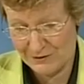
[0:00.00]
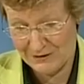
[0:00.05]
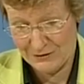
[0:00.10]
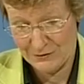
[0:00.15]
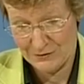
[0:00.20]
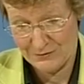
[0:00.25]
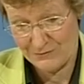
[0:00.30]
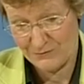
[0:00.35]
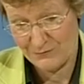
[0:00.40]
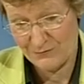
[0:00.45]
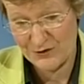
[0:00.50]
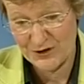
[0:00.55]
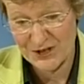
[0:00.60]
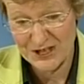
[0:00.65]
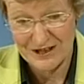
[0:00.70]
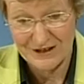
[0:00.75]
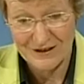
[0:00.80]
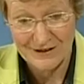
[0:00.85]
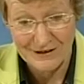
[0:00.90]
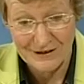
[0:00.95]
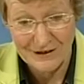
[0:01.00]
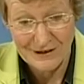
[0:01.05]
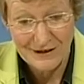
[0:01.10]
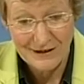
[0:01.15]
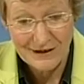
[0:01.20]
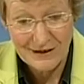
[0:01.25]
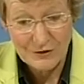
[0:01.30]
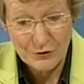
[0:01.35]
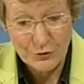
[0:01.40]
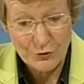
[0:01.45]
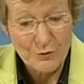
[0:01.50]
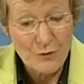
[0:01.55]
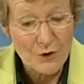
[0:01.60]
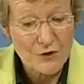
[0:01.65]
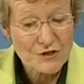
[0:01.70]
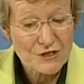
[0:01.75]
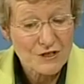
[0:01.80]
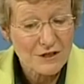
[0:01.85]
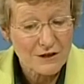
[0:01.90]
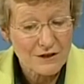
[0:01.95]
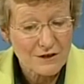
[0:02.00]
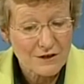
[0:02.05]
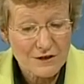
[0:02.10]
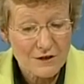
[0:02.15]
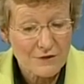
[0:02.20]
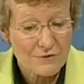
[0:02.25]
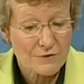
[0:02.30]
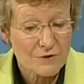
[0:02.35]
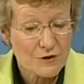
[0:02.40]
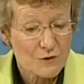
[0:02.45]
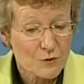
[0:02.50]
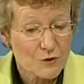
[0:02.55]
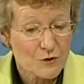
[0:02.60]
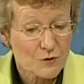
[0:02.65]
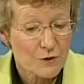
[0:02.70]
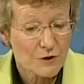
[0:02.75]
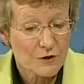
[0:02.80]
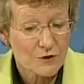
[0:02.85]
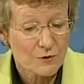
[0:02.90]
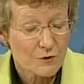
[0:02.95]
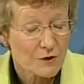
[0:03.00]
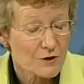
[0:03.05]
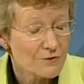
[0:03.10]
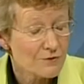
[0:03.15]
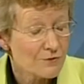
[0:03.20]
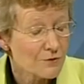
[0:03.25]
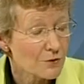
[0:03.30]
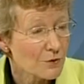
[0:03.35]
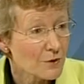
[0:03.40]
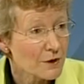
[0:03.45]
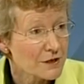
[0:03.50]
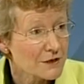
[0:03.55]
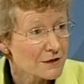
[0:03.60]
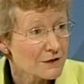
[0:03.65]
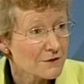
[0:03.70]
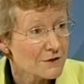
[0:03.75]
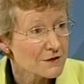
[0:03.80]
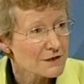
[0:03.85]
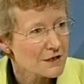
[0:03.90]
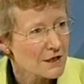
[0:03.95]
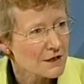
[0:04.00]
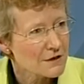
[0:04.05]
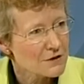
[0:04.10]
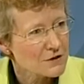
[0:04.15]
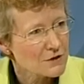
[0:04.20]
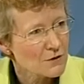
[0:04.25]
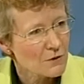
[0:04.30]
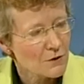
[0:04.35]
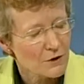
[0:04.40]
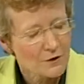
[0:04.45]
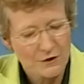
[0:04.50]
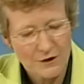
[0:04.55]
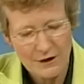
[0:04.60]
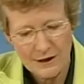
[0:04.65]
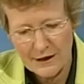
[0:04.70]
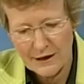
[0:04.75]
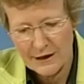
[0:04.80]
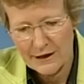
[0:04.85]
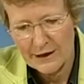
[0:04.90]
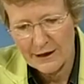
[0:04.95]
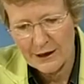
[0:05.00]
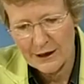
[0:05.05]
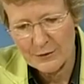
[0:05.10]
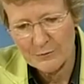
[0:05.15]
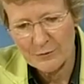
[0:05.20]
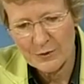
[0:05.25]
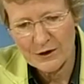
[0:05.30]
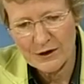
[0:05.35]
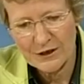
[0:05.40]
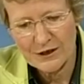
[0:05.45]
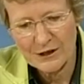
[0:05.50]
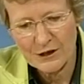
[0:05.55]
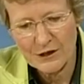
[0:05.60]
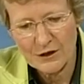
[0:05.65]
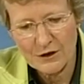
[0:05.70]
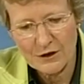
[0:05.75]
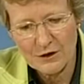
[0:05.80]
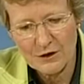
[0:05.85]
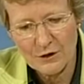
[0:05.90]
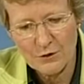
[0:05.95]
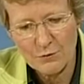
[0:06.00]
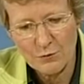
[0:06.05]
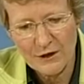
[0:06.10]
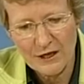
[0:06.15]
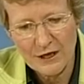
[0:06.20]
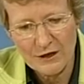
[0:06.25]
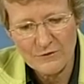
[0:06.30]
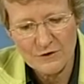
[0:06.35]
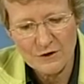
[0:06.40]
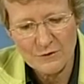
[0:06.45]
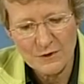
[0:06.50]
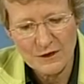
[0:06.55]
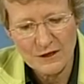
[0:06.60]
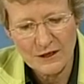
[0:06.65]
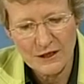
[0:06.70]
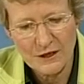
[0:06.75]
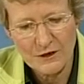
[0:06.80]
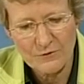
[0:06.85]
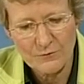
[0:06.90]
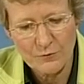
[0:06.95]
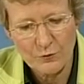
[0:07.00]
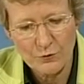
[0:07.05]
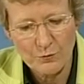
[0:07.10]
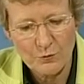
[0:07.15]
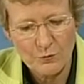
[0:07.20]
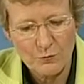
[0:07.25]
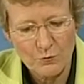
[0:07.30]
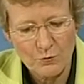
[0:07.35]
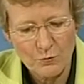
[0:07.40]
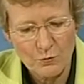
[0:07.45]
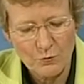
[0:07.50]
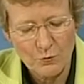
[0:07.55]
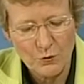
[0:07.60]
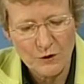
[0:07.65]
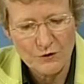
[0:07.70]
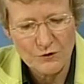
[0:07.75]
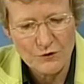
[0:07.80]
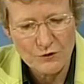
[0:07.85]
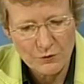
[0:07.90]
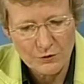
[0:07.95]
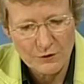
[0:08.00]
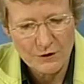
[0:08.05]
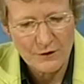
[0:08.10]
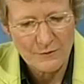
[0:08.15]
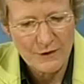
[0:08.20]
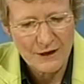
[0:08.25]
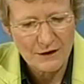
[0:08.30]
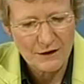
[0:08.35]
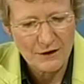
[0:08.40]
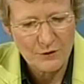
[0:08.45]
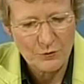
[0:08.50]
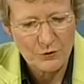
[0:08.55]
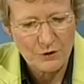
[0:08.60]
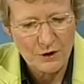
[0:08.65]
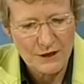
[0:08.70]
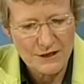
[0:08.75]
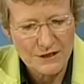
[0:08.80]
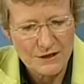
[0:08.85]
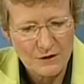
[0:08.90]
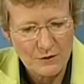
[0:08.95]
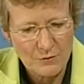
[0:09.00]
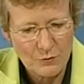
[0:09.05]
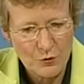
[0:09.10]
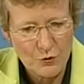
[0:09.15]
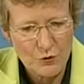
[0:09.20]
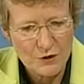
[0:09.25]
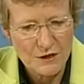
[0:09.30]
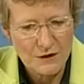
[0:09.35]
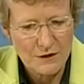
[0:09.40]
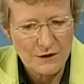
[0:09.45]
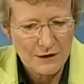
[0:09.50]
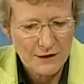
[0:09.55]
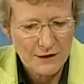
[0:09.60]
physically or emotionally the difference between 24 weeks and the status quo. But I think that we have to be careful when you're talking about liberalising abortion.